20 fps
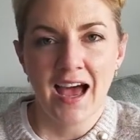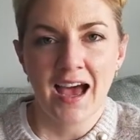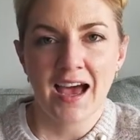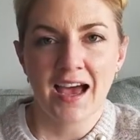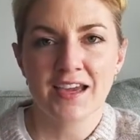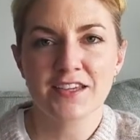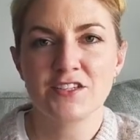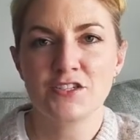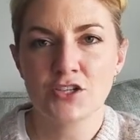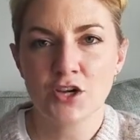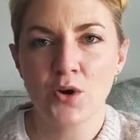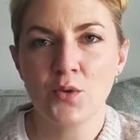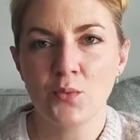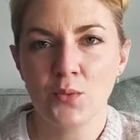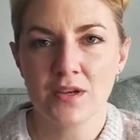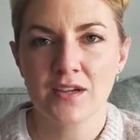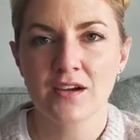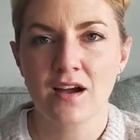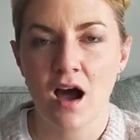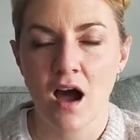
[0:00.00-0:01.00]
I don't
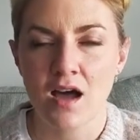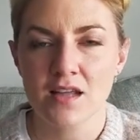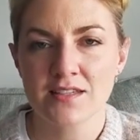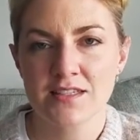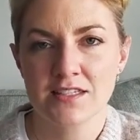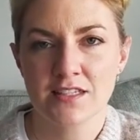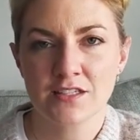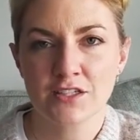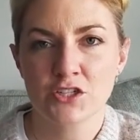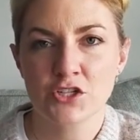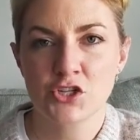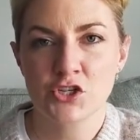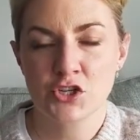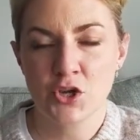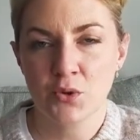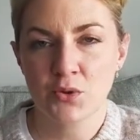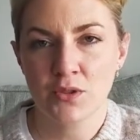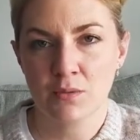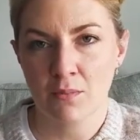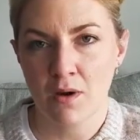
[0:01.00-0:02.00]
want to constantly
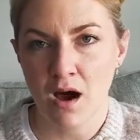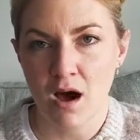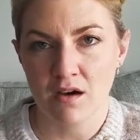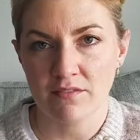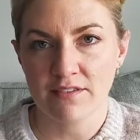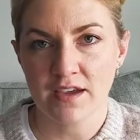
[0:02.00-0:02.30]
show them off.